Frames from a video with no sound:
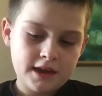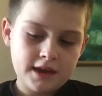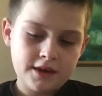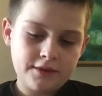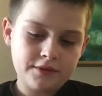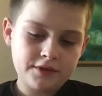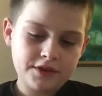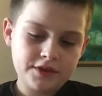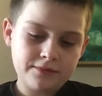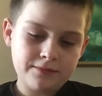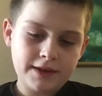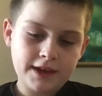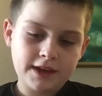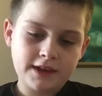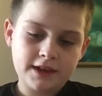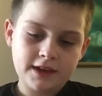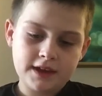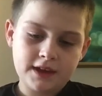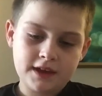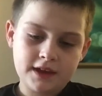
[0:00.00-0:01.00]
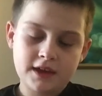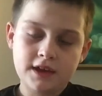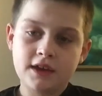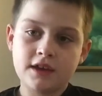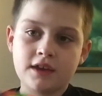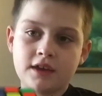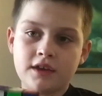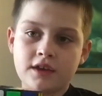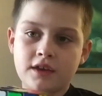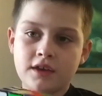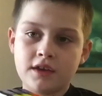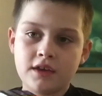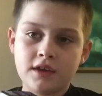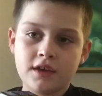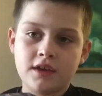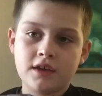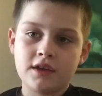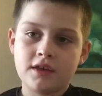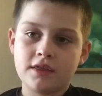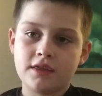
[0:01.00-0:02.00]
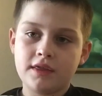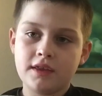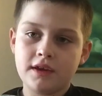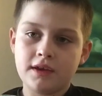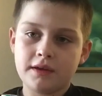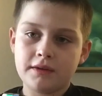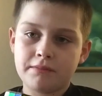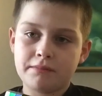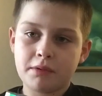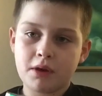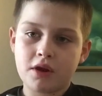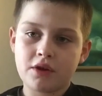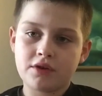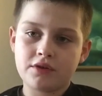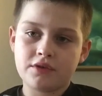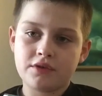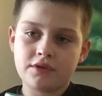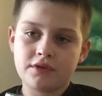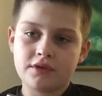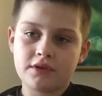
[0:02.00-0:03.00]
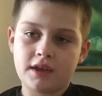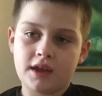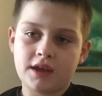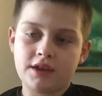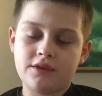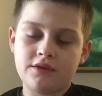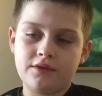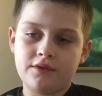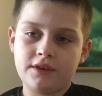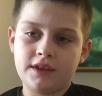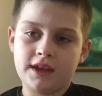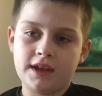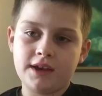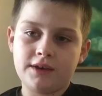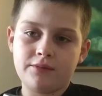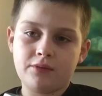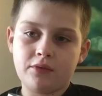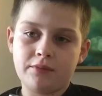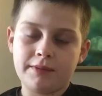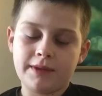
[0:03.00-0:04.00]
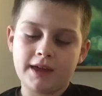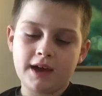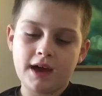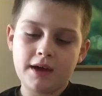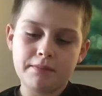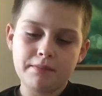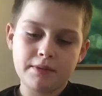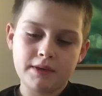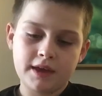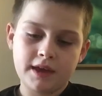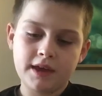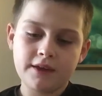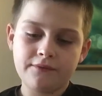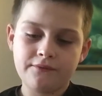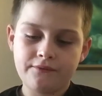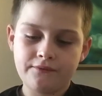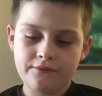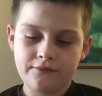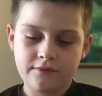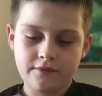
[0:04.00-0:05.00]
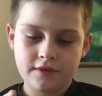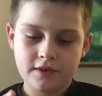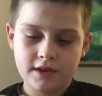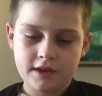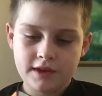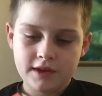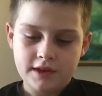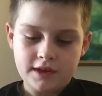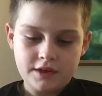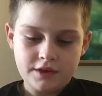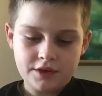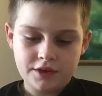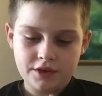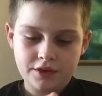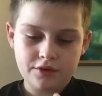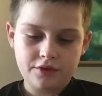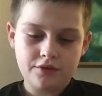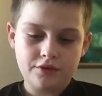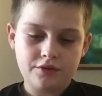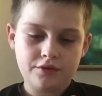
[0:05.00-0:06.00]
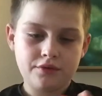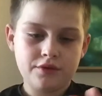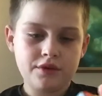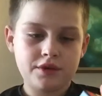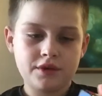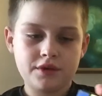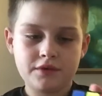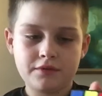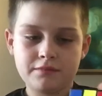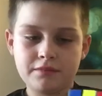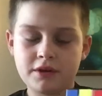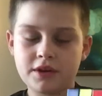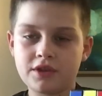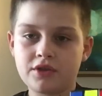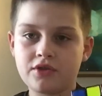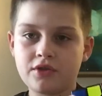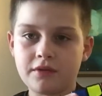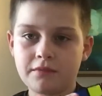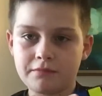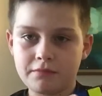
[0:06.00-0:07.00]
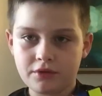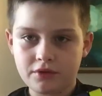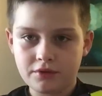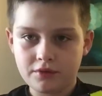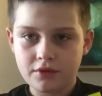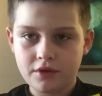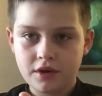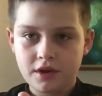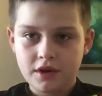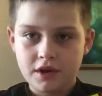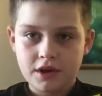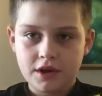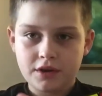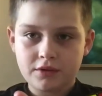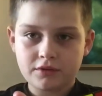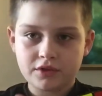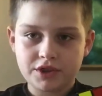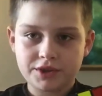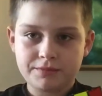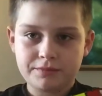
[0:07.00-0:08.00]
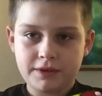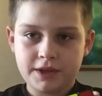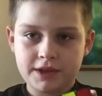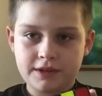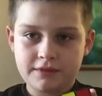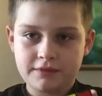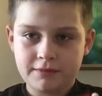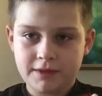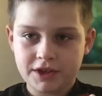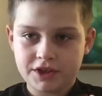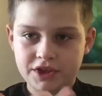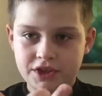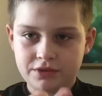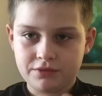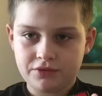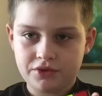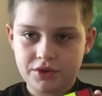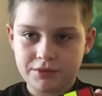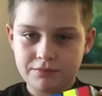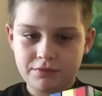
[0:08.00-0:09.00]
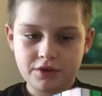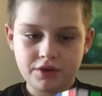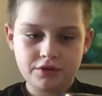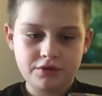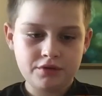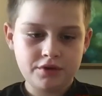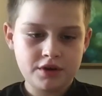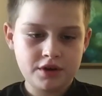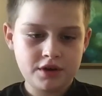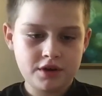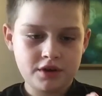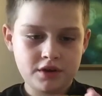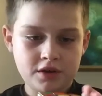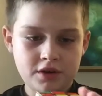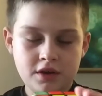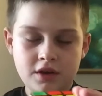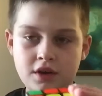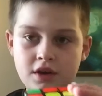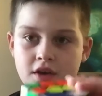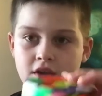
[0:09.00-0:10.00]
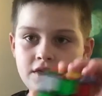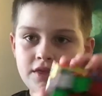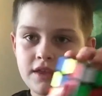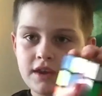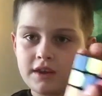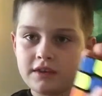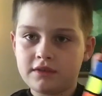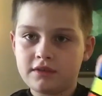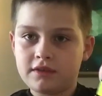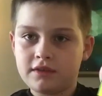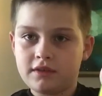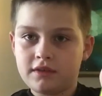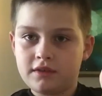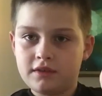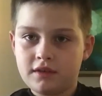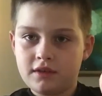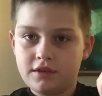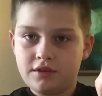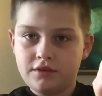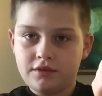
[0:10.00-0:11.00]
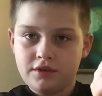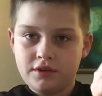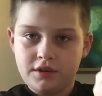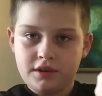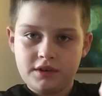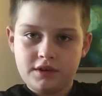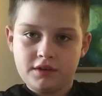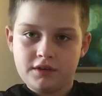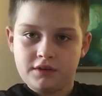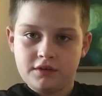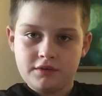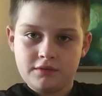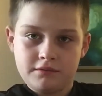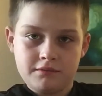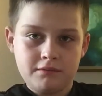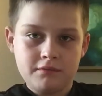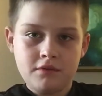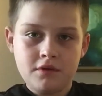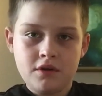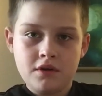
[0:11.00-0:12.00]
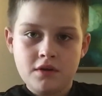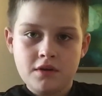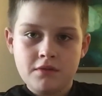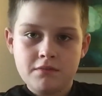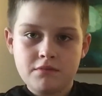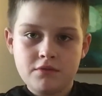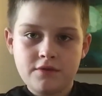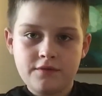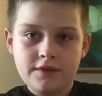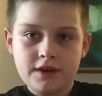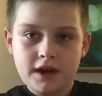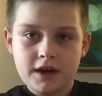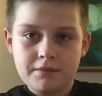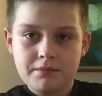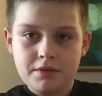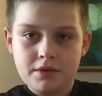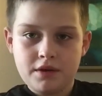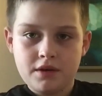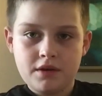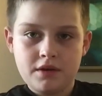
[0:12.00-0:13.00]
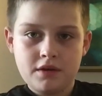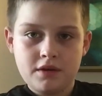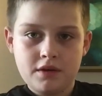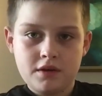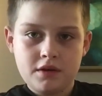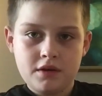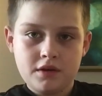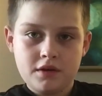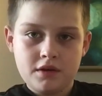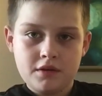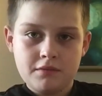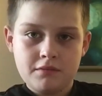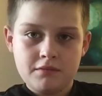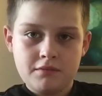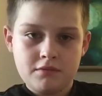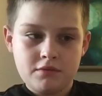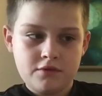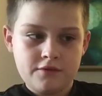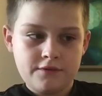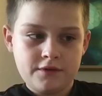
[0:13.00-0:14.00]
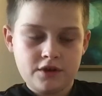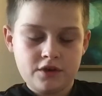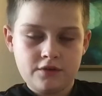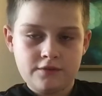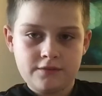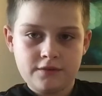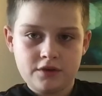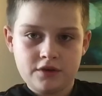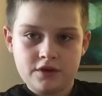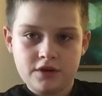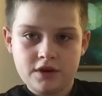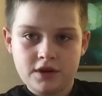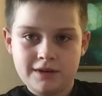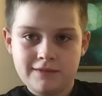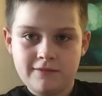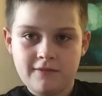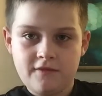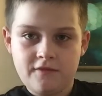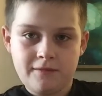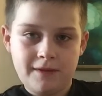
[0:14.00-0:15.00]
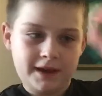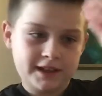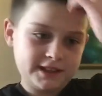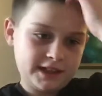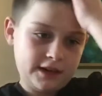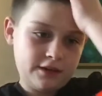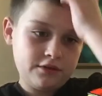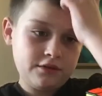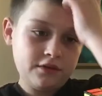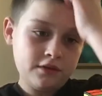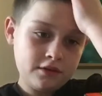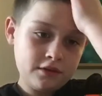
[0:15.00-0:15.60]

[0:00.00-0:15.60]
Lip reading: And once you make it, the part that you need will be up. If you put the blue and orange piece matching with the blue, then you can move it up, move it over, and move it back down.